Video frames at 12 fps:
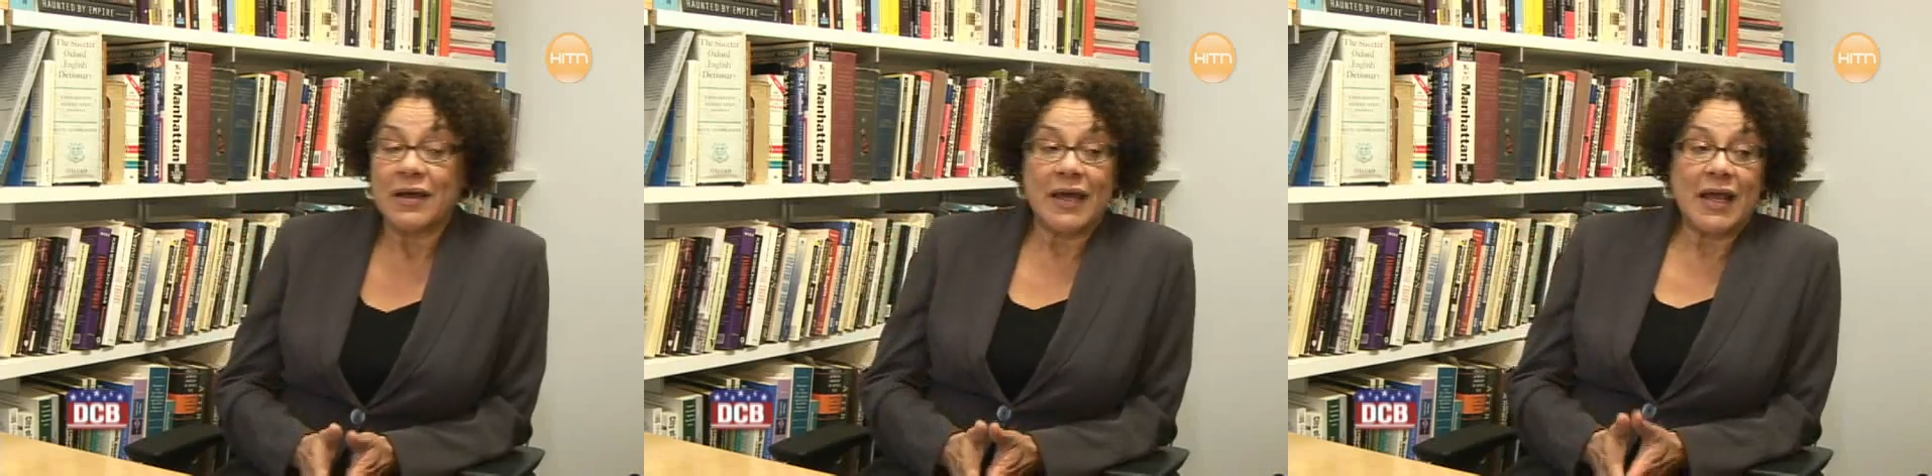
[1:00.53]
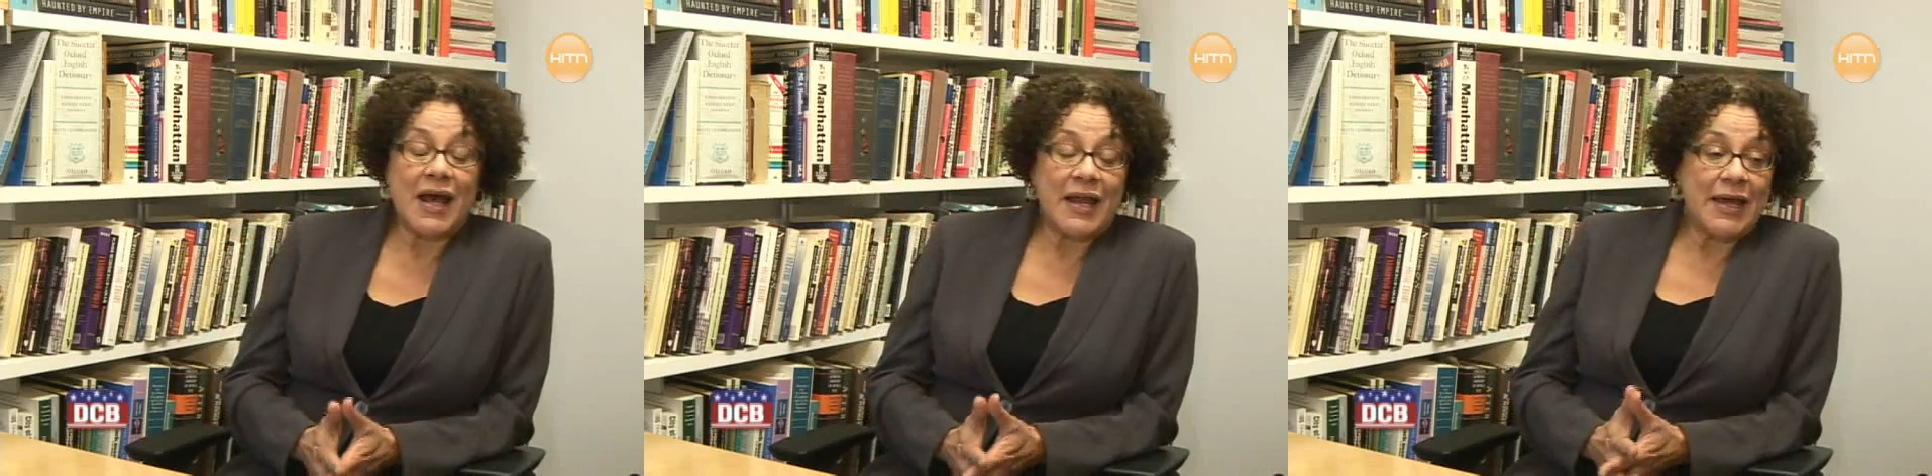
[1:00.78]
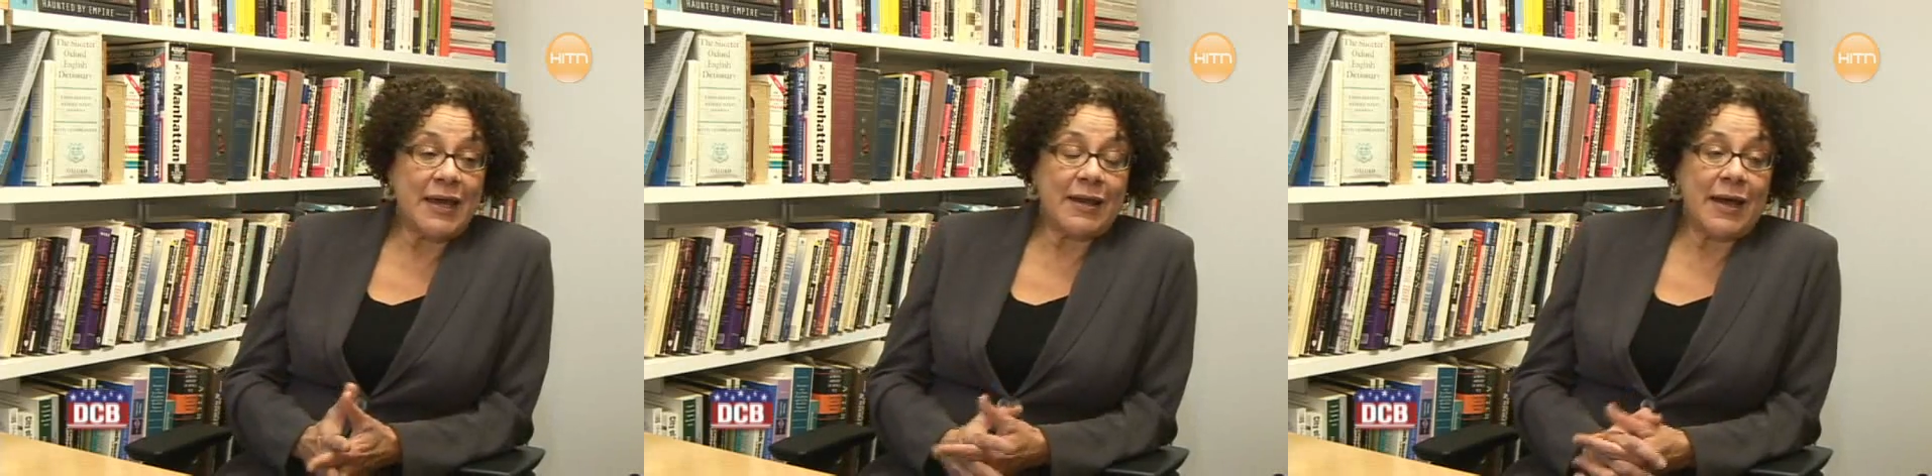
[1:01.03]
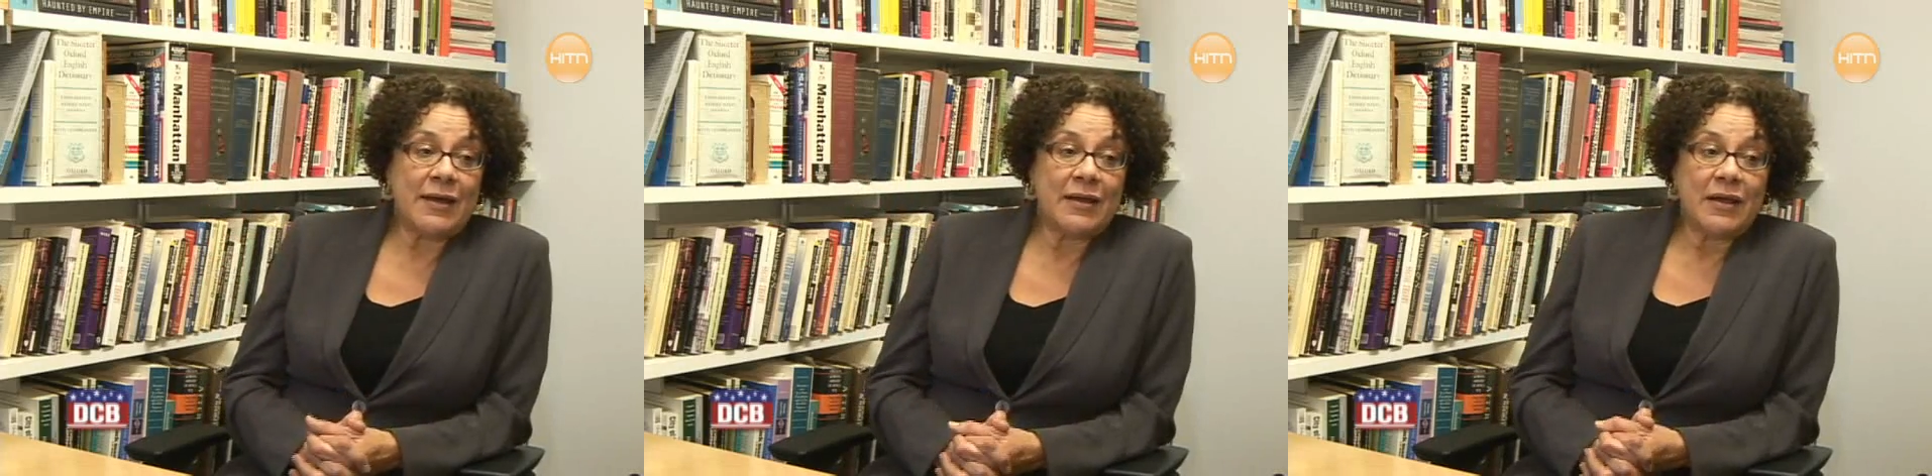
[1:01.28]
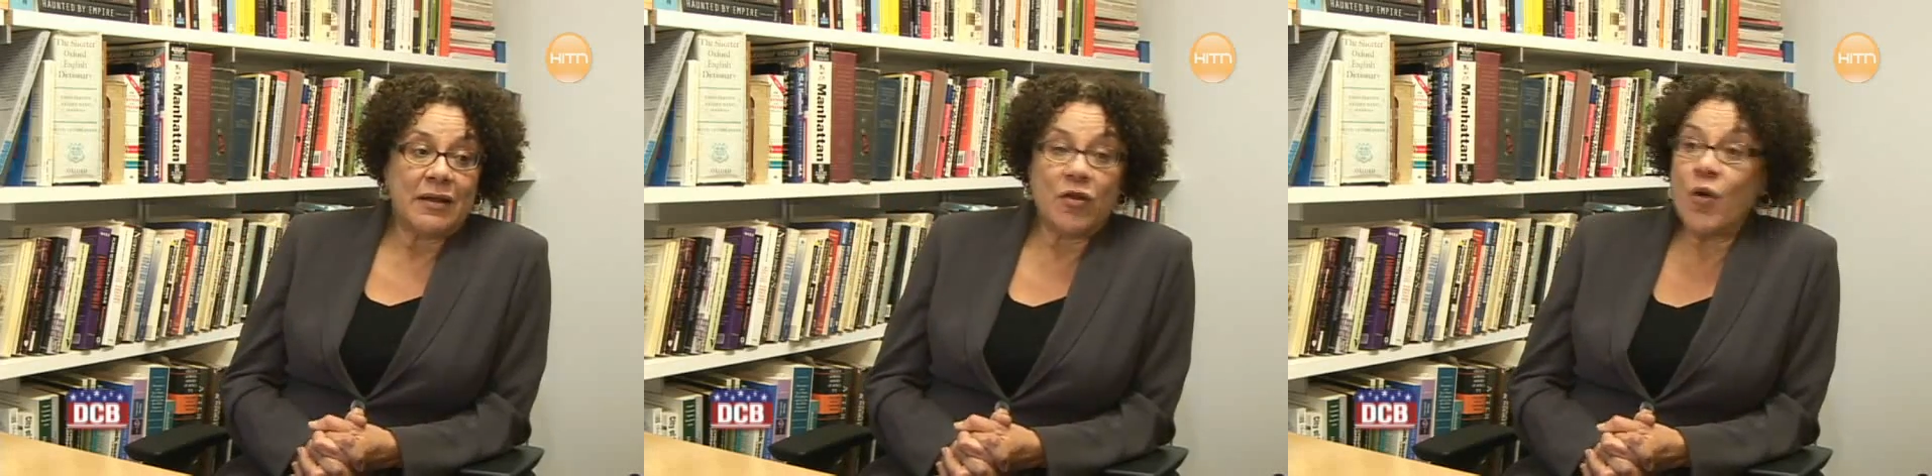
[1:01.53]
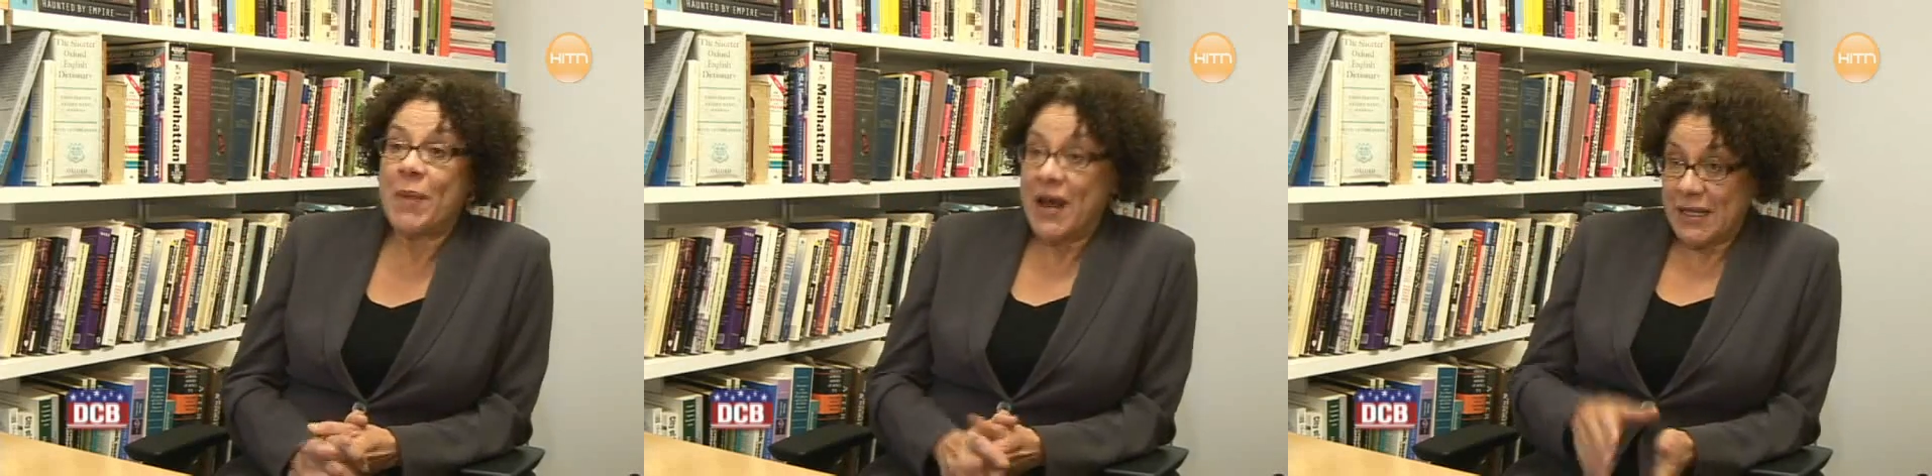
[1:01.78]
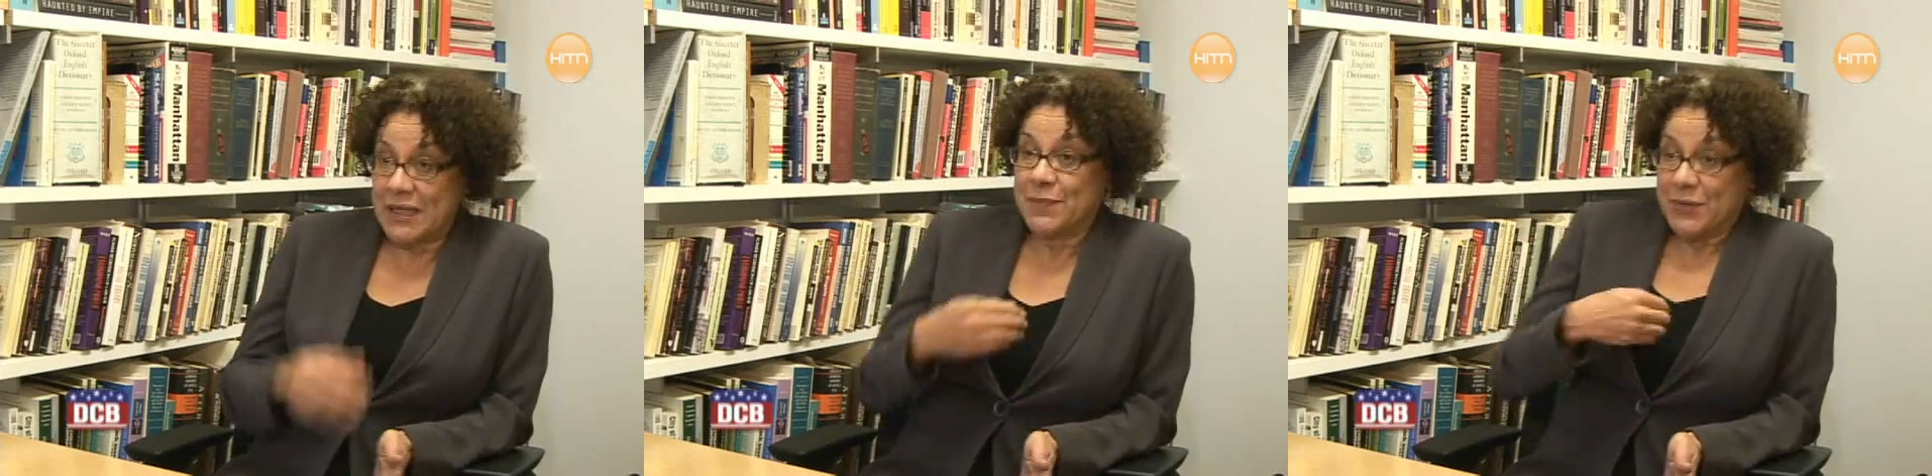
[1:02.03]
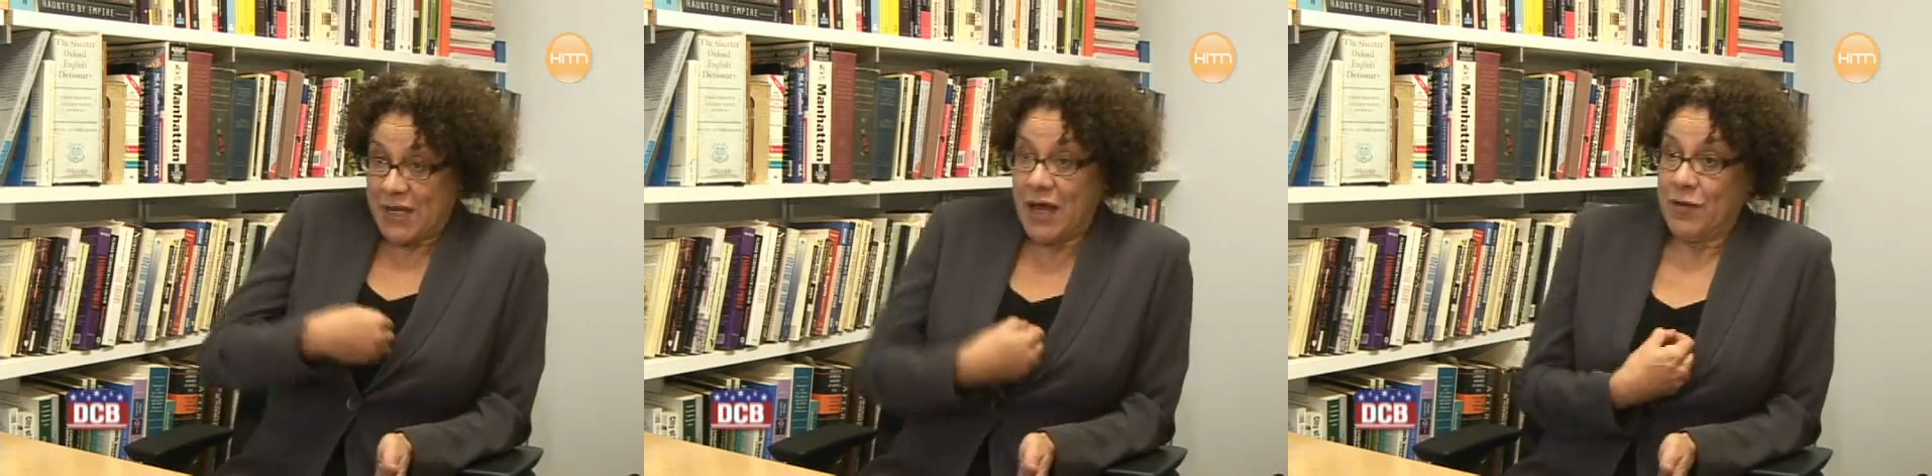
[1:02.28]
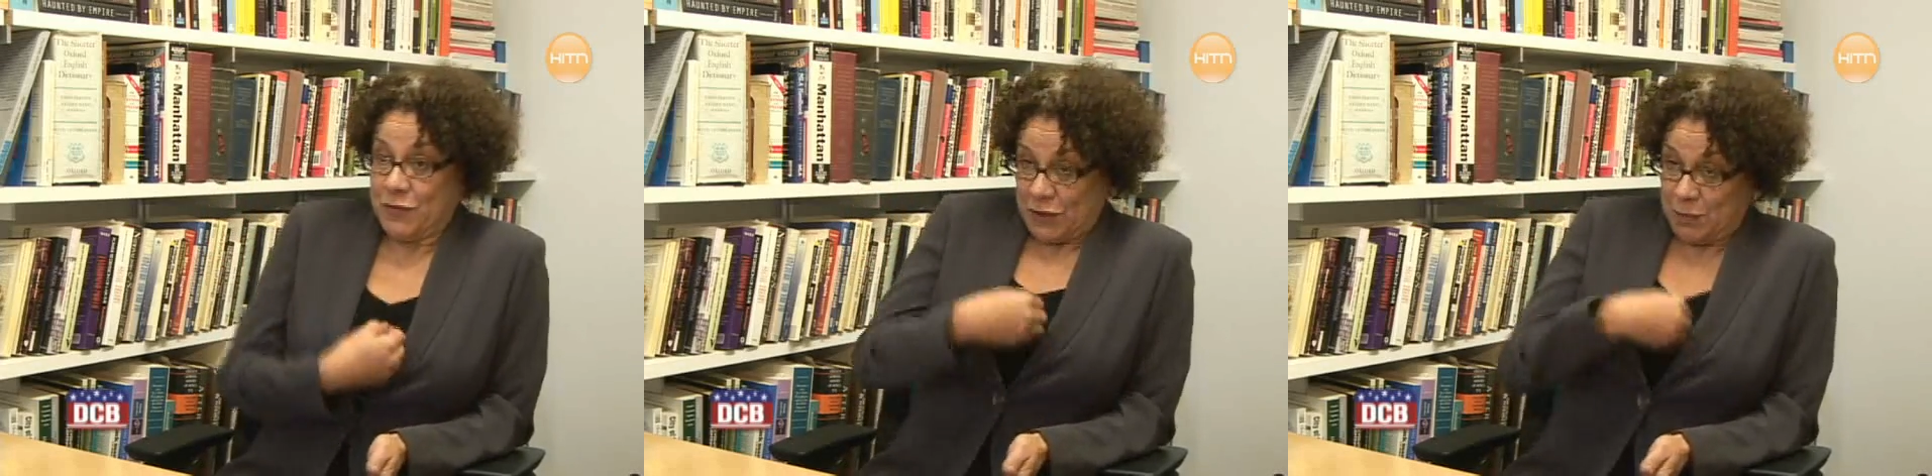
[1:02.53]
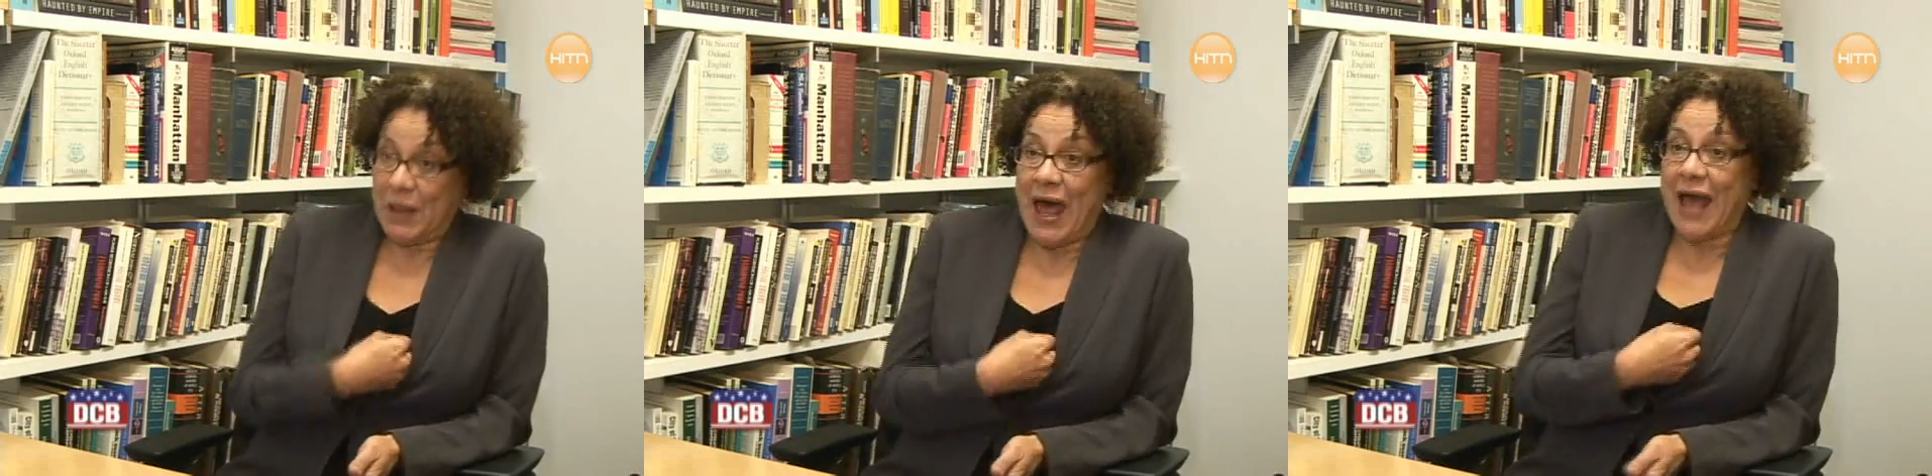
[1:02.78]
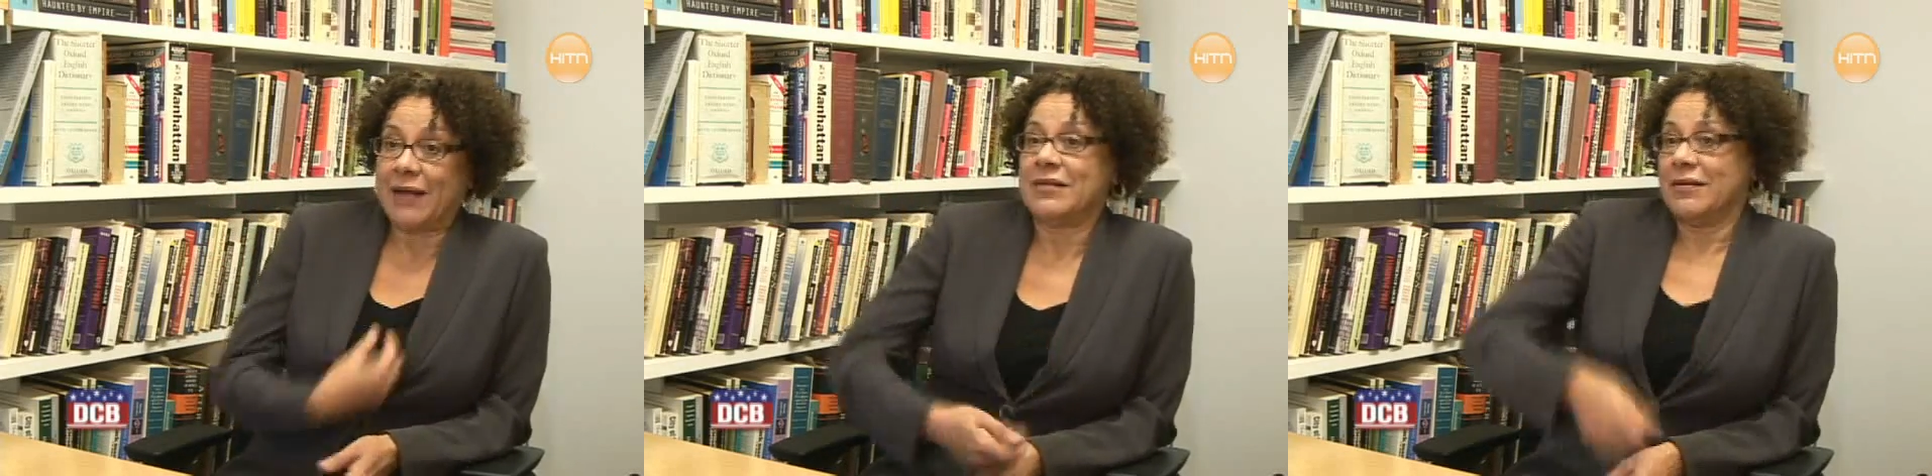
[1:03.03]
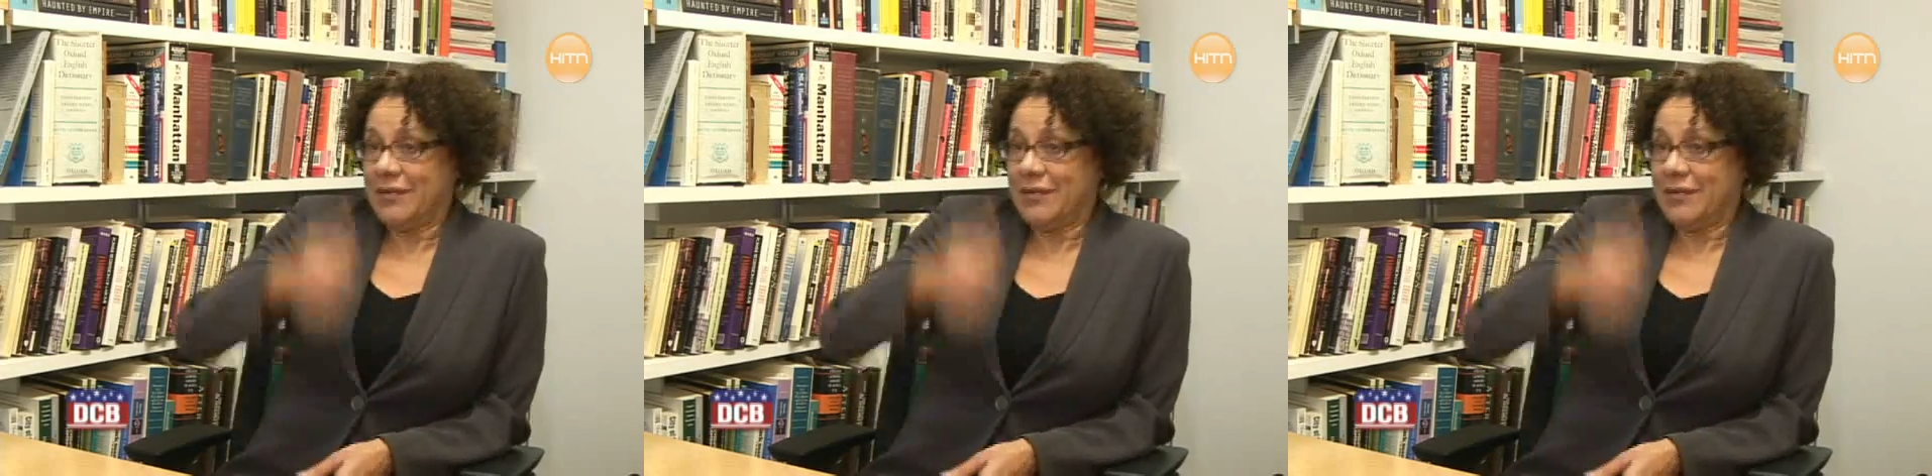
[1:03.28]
que era negra. Nobody themselves is Black.